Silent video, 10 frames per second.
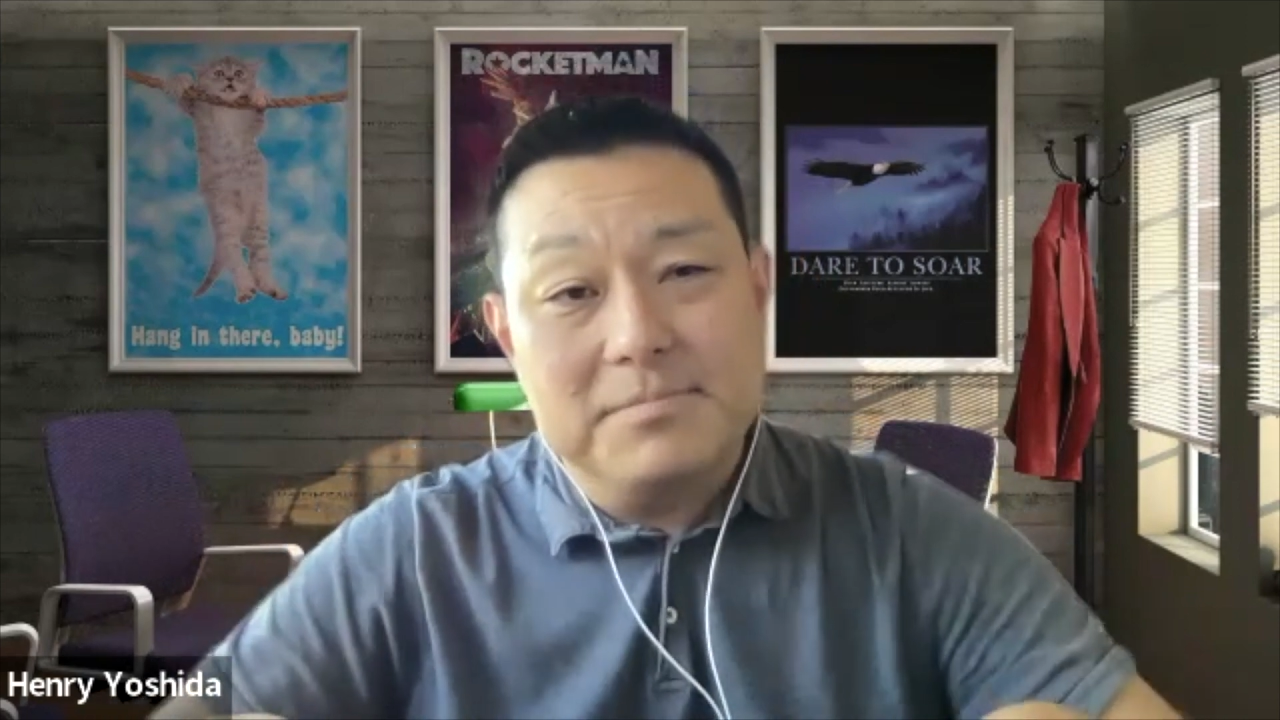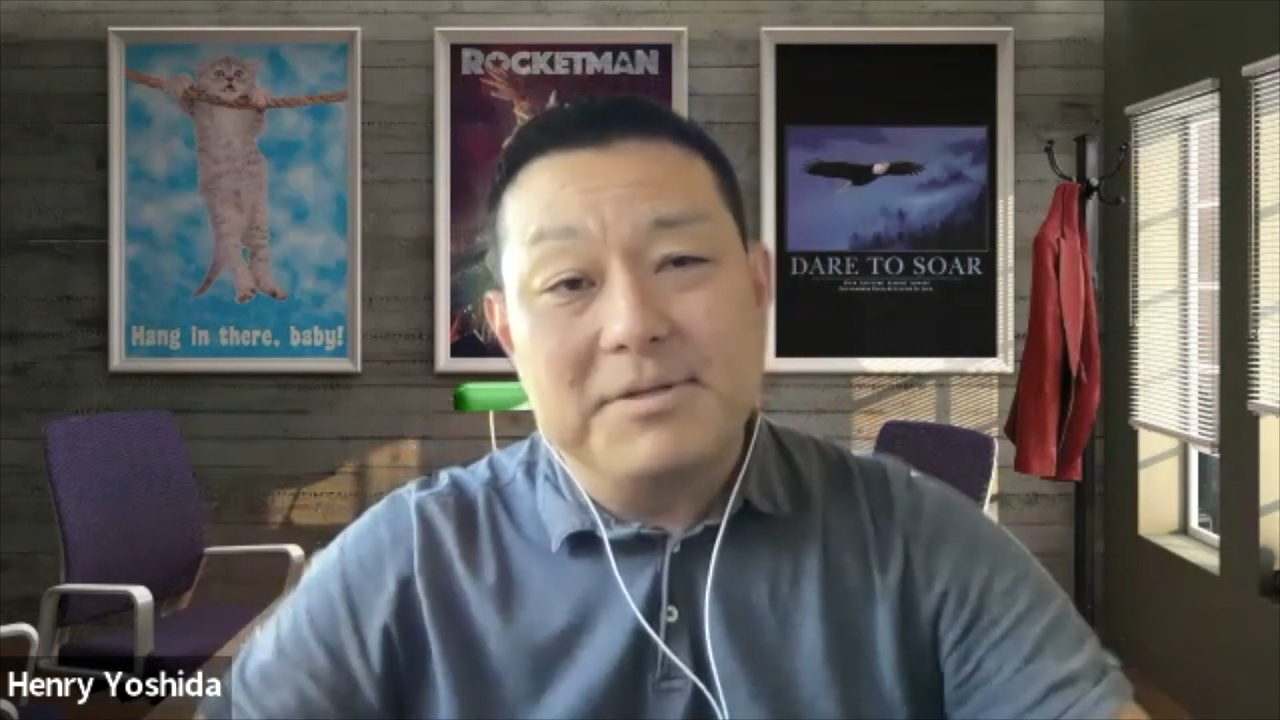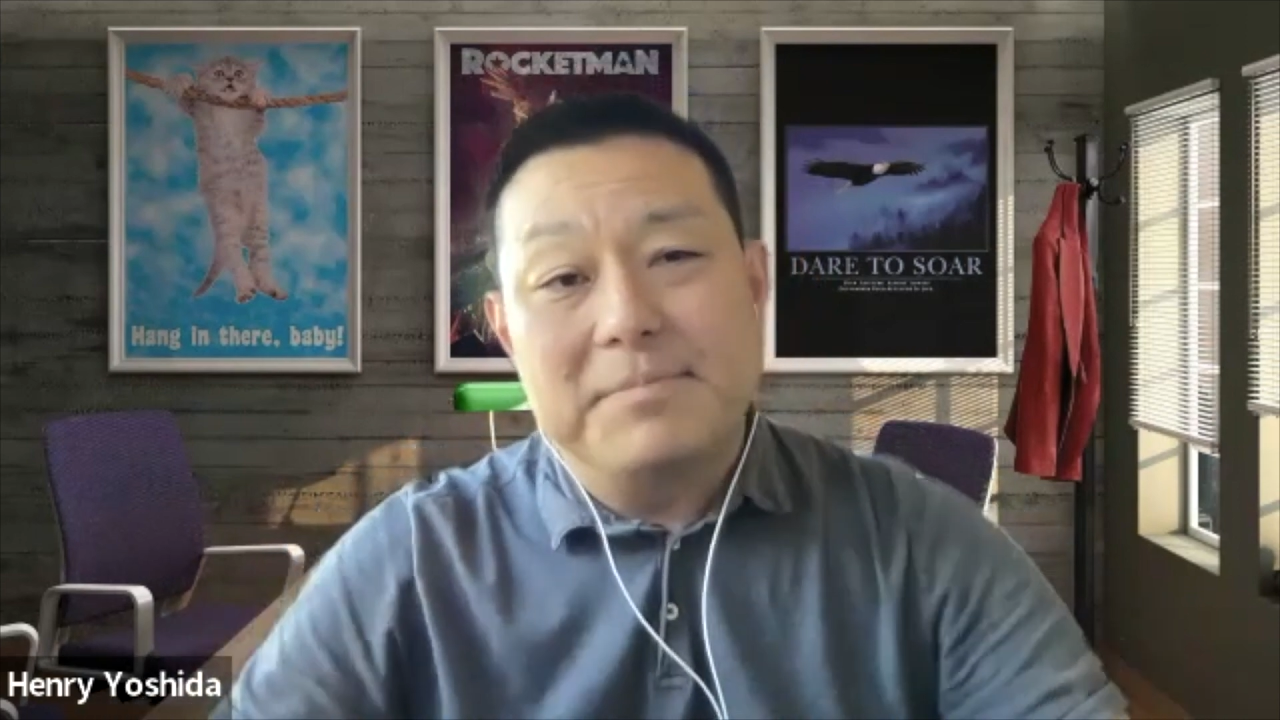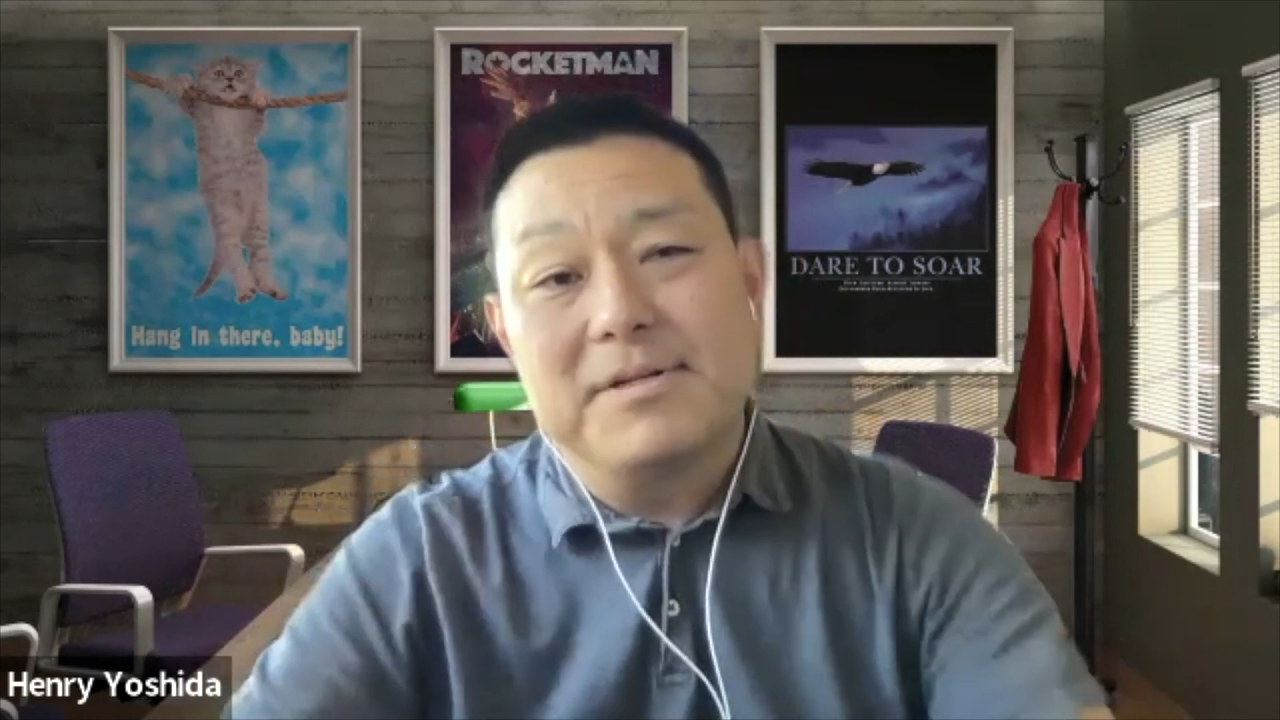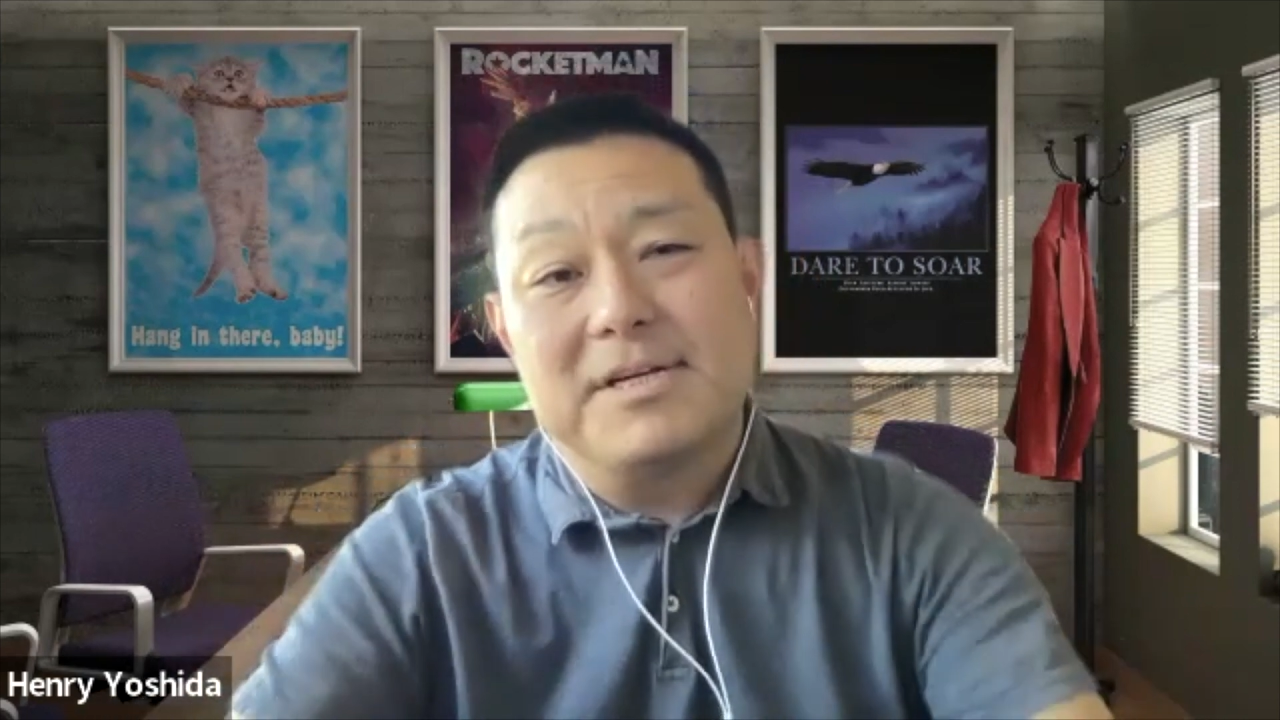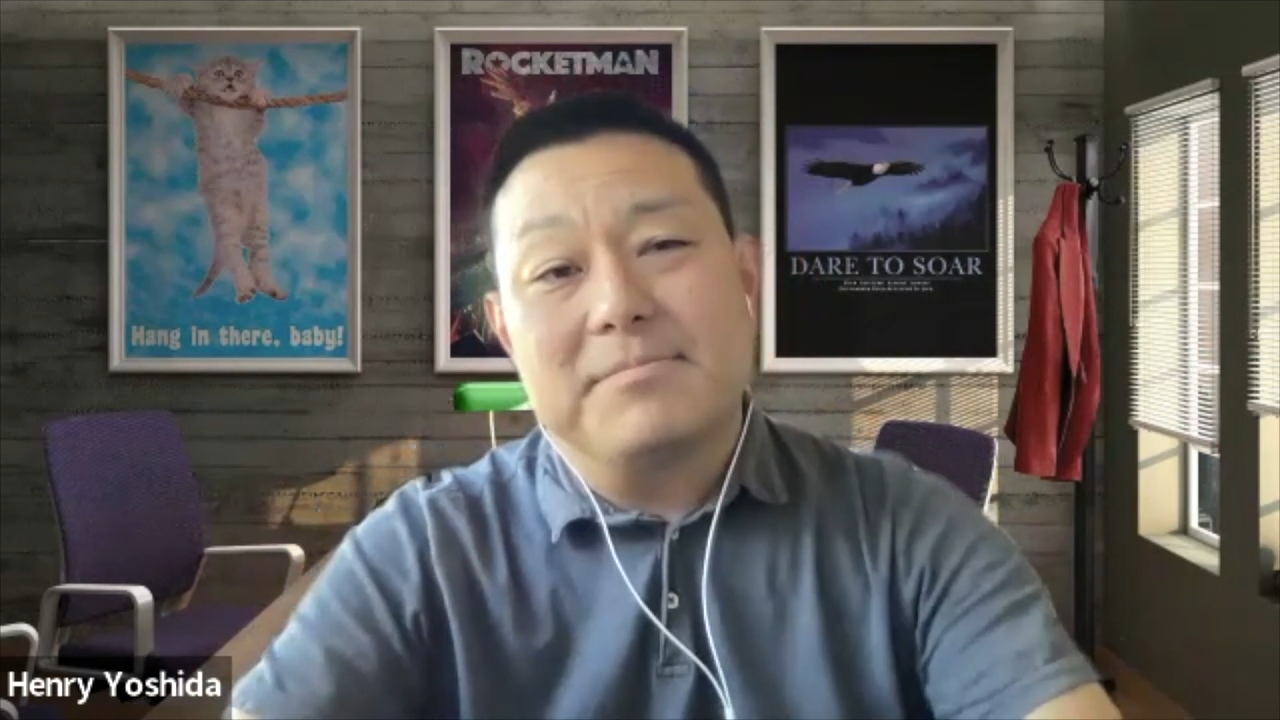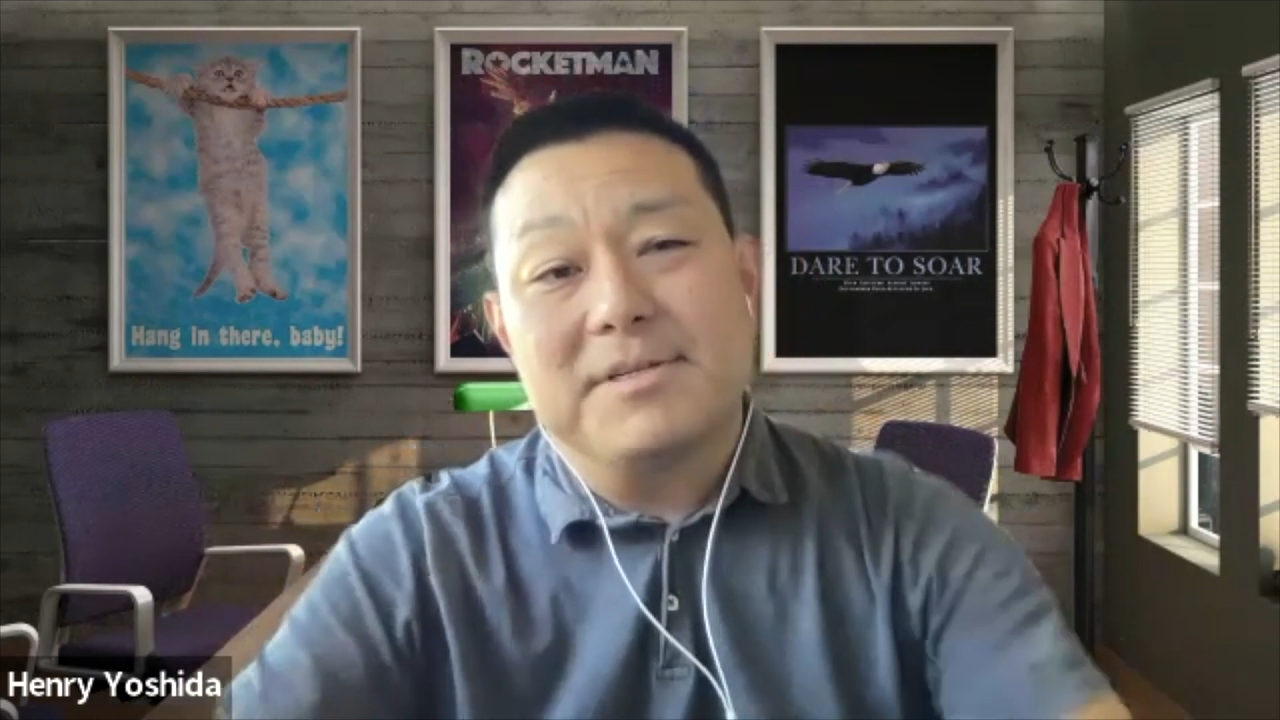People like